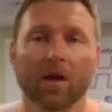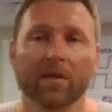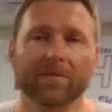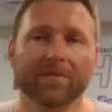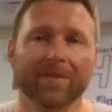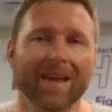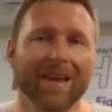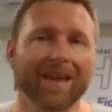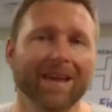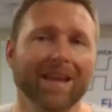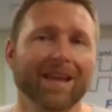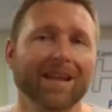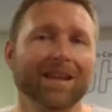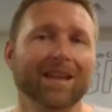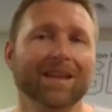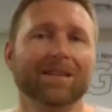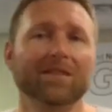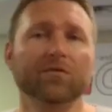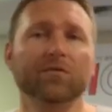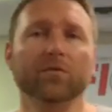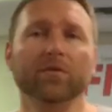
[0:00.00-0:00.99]
They get
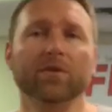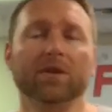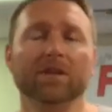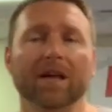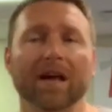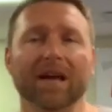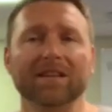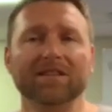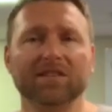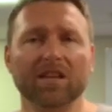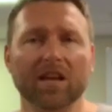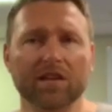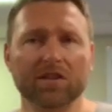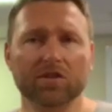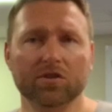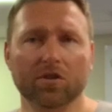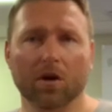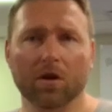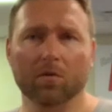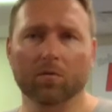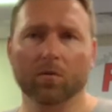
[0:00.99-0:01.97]
into a class, they
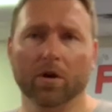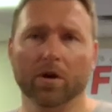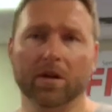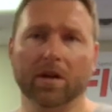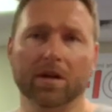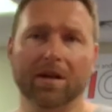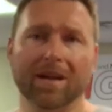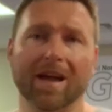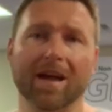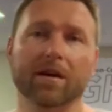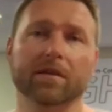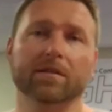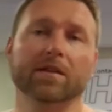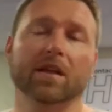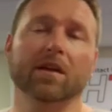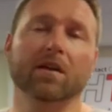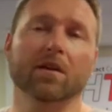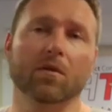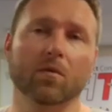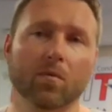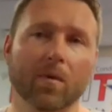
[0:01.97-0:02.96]
start working out, and they
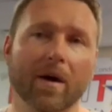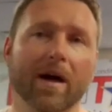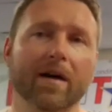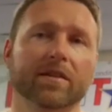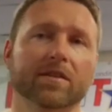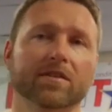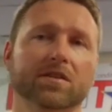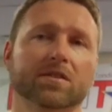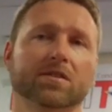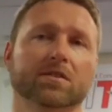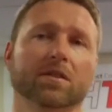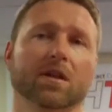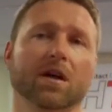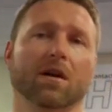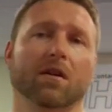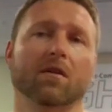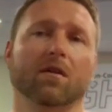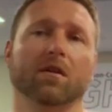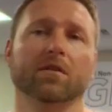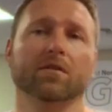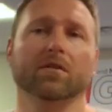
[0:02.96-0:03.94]
go, wow, this is a lot
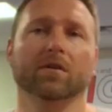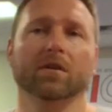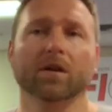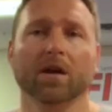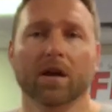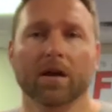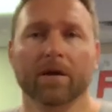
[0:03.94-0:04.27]
harder